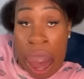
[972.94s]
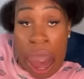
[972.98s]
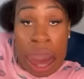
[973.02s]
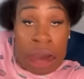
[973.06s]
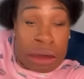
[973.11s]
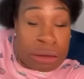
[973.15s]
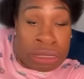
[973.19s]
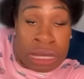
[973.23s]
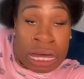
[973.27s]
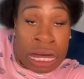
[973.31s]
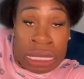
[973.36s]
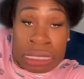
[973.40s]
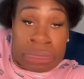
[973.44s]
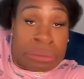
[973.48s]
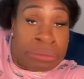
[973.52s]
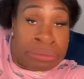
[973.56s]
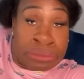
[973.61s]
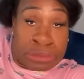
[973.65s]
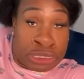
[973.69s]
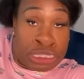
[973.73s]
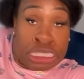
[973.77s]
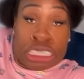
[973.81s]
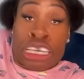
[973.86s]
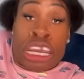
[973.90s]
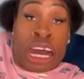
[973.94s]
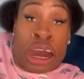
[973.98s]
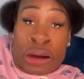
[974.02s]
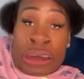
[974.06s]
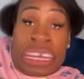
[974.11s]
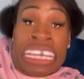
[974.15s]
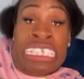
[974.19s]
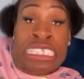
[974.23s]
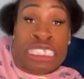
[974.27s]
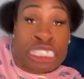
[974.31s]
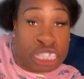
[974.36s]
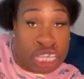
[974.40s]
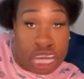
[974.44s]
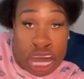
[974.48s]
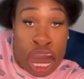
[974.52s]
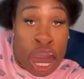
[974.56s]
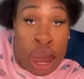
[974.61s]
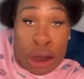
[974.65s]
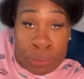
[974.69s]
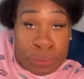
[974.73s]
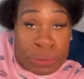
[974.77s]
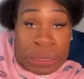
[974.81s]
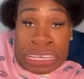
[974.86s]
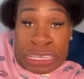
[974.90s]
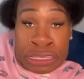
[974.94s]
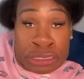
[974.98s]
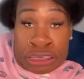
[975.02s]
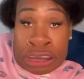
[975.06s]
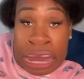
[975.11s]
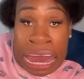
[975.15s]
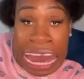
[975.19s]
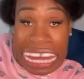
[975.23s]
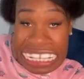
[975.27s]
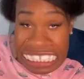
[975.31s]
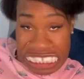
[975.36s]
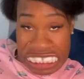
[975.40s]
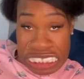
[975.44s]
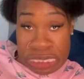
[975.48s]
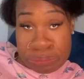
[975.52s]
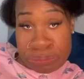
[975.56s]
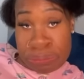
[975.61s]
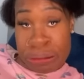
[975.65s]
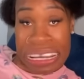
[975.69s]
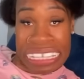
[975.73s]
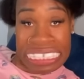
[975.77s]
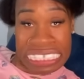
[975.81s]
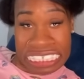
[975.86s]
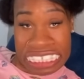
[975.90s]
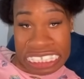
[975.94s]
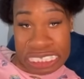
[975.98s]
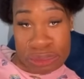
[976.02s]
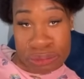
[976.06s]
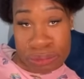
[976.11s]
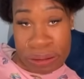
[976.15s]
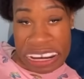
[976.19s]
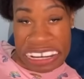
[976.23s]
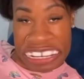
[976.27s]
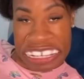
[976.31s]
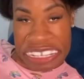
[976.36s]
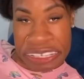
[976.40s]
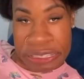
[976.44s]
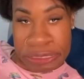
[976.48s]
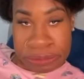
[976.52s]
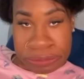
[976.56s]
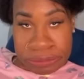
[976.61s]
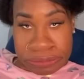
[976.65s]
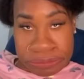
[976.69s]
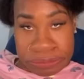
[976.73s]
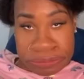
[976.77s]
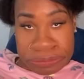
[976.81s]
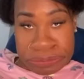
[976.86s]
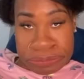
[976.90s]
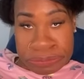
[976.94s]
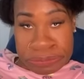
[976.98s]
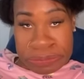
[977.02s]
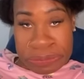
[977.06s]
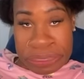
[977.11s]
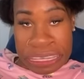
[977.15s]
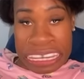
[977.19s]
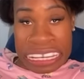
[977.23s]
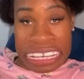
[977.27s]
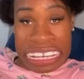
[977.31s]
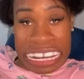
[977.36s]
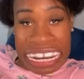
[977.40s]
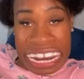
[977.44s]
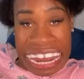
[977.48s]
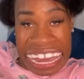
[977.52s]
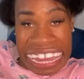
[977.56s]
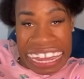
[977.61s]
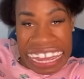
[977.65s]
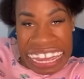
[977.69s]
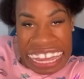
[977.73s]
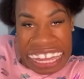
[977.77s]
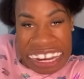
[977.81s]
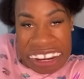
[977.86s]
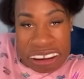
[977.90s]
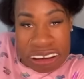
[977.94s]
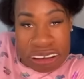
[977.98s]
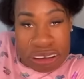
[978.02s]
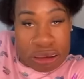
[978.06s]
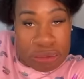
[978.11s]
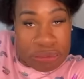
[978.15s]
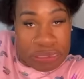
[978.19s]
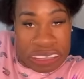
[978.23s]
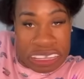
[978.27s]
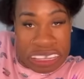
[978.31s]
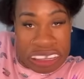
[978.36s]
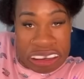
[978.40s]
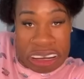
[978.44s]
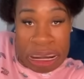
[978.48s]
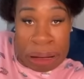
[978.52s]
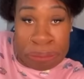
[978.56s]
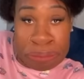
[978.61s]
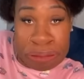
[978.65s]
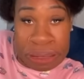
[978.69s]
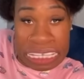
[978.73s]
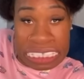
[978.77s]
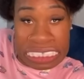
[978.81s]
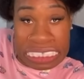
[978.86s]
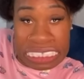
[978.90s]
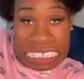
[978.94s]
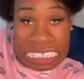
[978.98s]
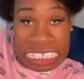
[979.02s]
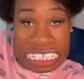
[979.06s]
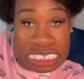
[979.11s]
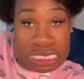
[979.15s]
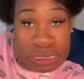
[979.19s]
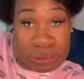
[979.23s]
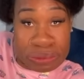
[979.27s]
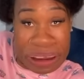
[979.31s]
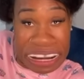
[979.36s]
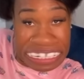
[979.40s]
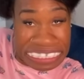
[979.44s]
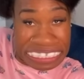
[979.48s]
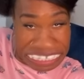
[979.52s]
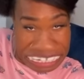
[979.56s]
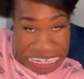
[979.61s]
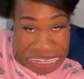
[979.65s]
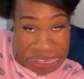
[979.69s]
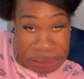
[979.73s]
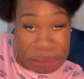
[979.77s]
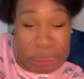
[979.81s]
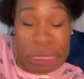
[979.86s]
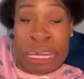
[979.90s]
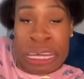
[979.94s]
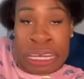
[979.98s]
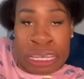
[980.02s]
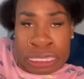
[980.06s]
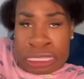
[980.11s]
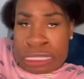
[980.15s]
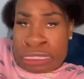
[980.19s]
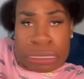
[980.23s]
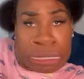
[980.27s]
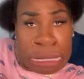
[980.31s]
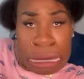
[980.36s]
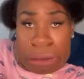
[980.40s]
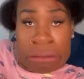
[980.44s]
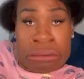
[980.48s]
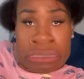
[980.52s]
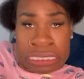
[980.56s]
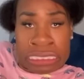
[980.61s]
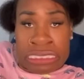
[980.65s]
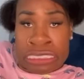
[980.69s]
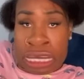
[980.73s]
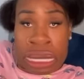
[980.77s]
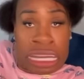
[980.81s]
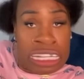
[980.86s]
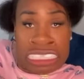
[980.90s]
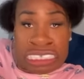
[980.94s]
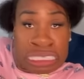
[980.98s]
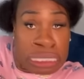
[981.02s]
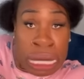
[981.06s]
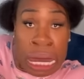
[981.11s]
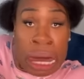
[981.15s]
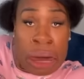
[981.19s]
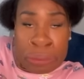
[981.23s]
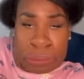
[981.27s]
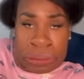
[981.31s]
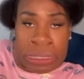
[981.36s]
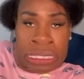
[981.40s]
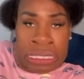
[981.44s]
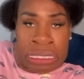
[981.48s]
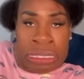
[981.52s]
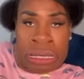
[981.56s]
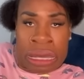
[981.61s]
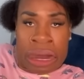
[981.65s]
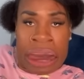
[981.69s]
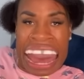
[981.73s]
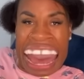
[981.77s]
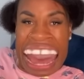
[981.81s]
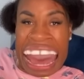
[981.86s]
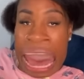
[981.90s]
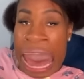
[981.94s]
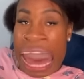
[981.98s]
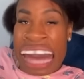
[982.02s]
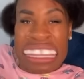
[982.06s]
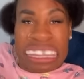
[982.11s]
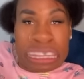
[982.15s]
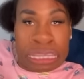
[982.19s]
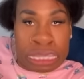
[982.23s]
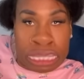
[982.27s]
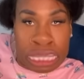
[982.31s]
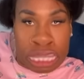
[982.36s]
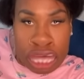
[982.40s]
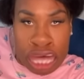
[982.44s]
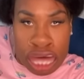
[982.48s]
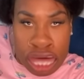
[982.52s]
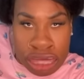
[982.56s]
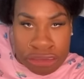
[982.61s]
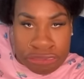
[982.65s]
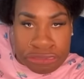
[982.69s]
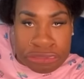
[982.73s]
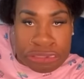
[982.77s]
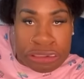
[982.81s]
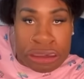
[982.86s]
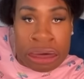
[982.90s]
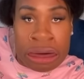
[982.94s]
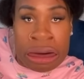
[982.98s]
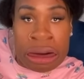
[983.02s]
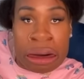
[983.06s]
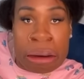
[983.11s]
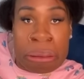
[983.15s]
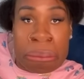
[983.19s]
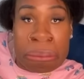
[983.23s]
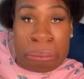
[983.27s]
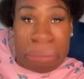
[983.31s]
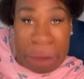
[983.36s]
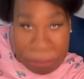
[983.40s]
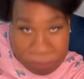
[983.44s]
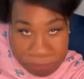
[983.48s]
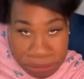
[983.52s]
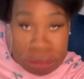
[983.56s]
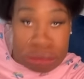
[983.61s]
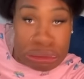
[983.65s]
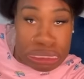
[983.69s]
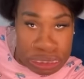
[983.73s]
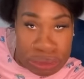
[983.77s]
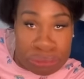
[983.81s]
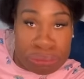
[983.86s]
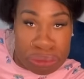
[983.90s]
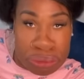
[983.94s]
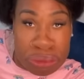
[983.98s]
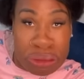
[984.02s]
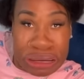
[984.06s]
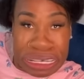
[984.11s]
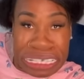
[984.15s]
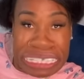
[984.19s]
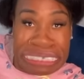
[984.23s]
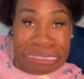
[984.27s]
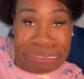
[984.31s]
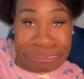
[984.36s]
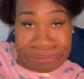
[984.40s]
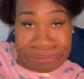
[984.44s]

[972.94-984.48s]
Oh, it's going. I just pressed this right here. And then I head on over here and I press this right here. You know, it's going. You know, I love my music board.